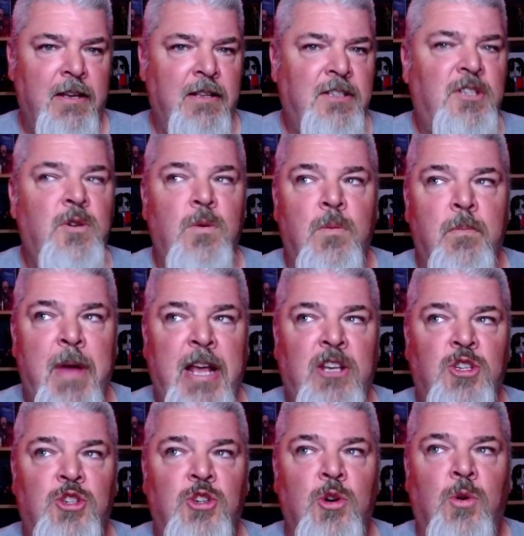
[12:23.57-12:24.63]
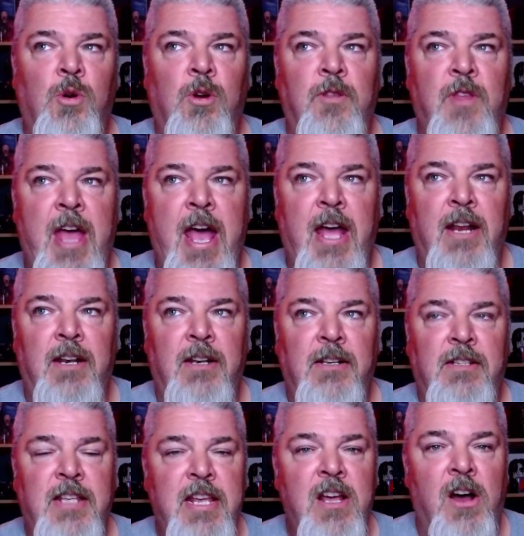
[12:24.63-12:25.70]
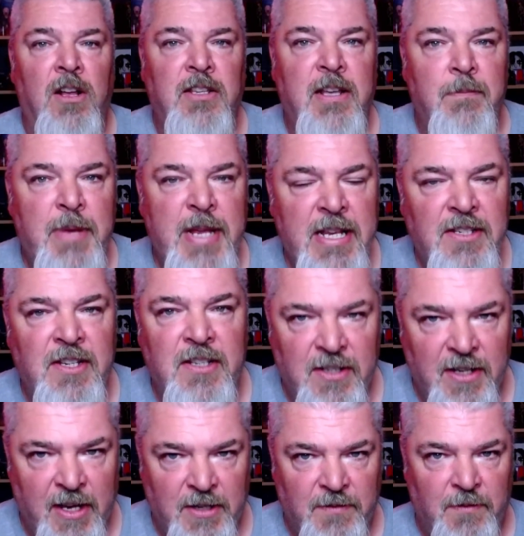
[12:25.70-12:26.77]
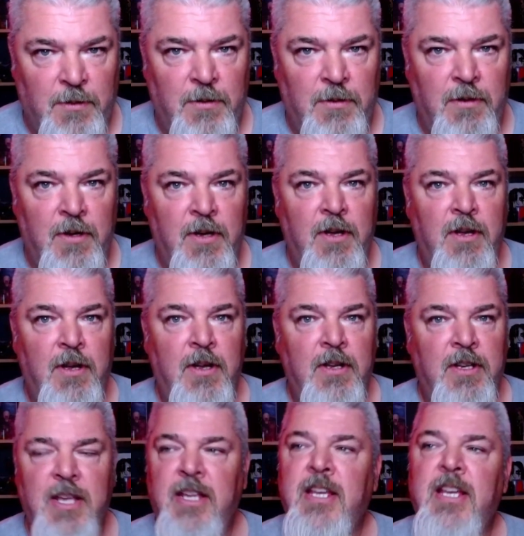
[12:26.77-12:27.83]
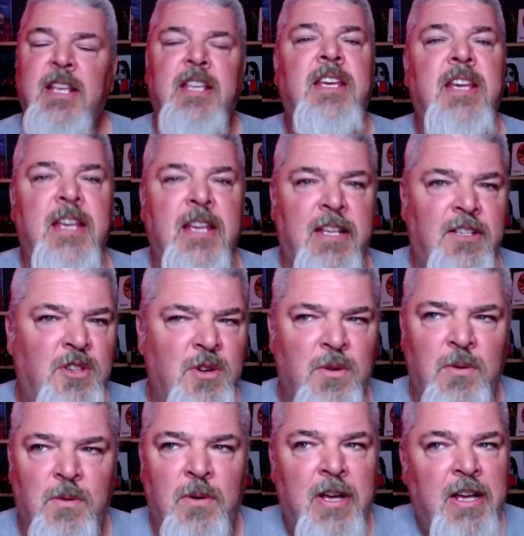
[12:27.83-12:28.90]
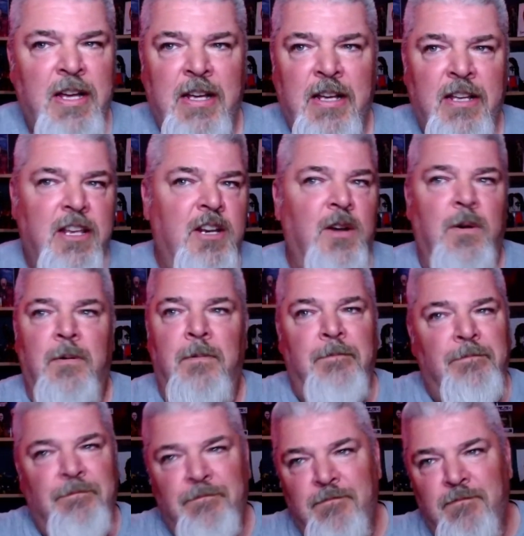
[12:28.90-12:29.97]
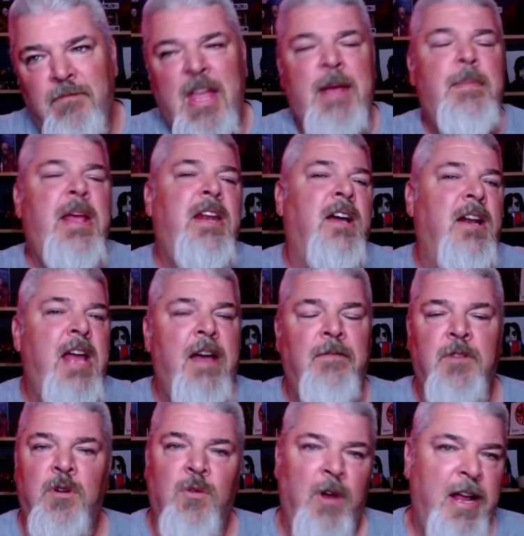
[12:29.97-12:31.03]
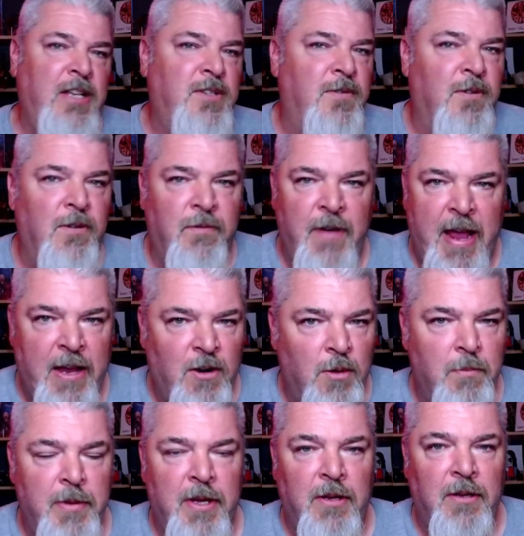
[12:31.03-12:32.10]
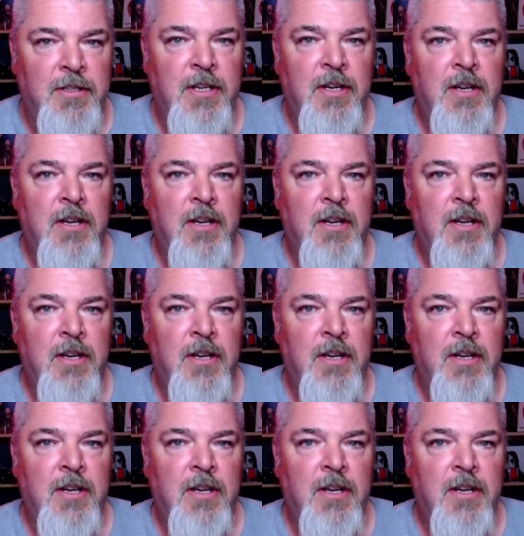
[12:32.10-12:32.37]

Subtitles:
to make sure that Dion can be successful and get kids who, they may not have the grades for Vanderbilt